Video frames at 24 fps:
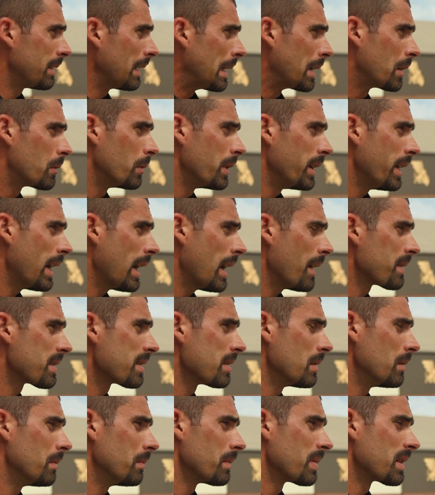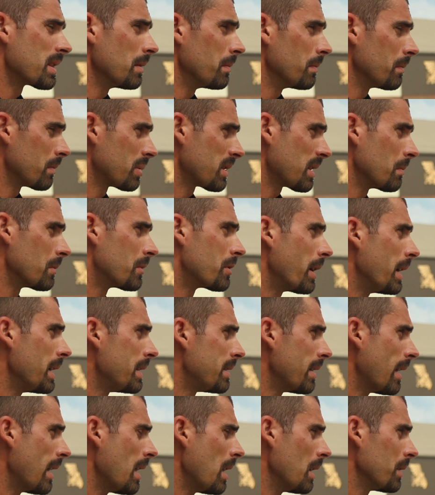think we have some great
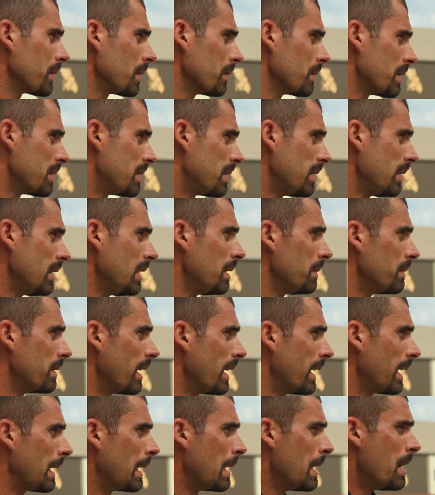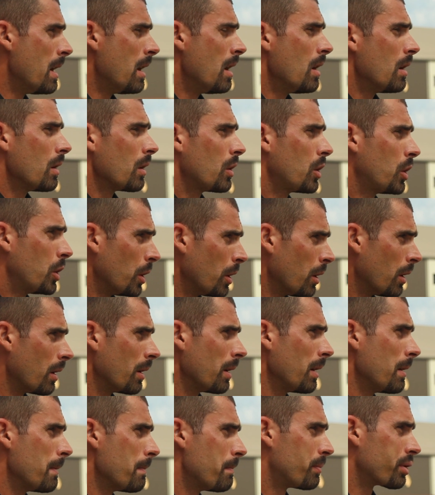talent on the team that
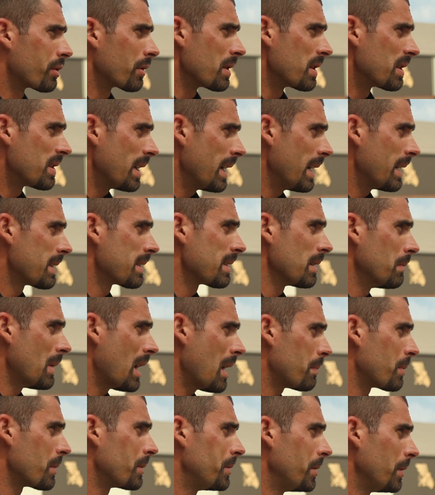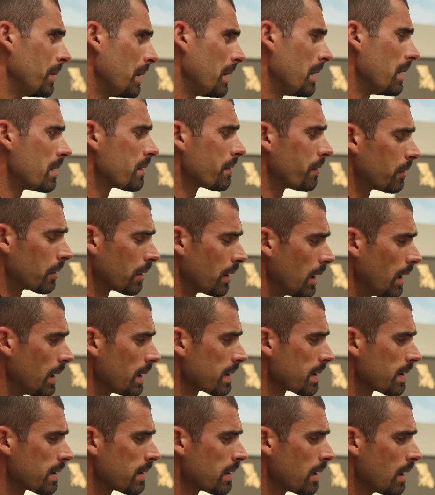could present some opportunities for
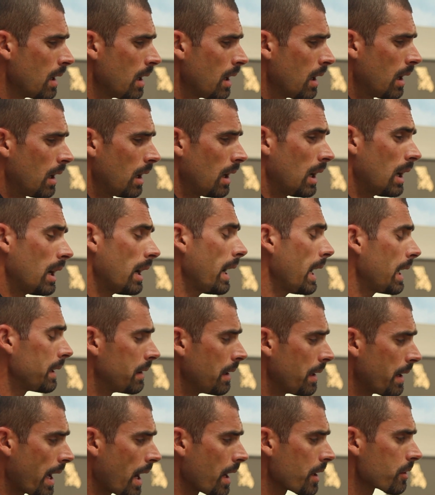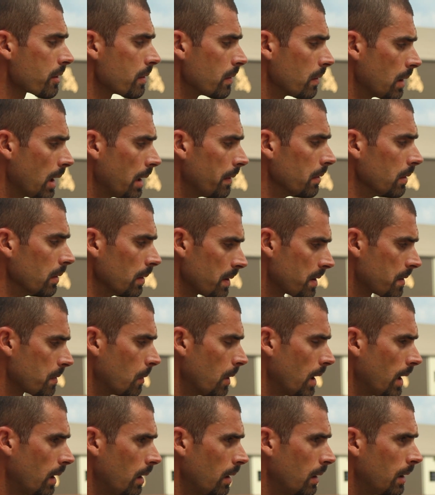us at the national level as
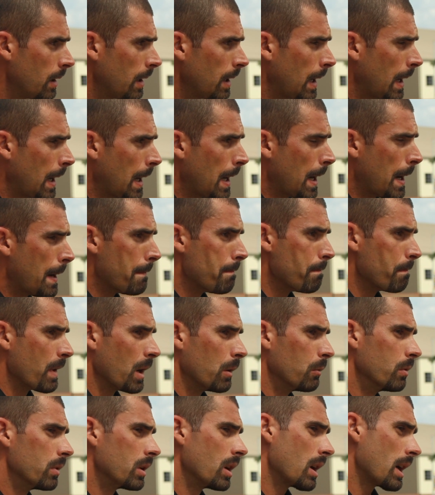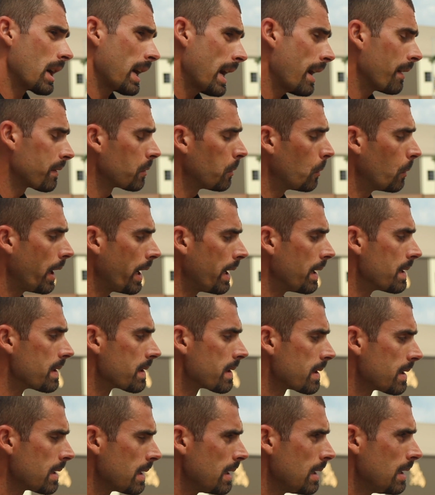well. We're going to have to wait and
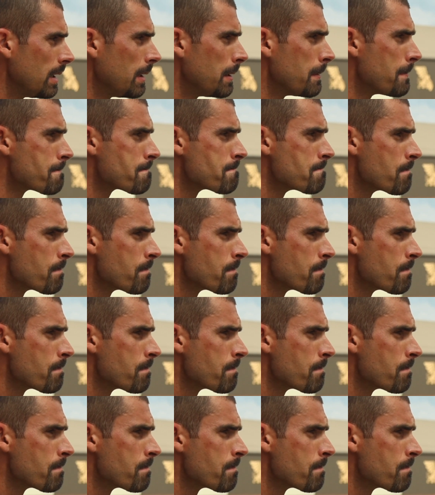see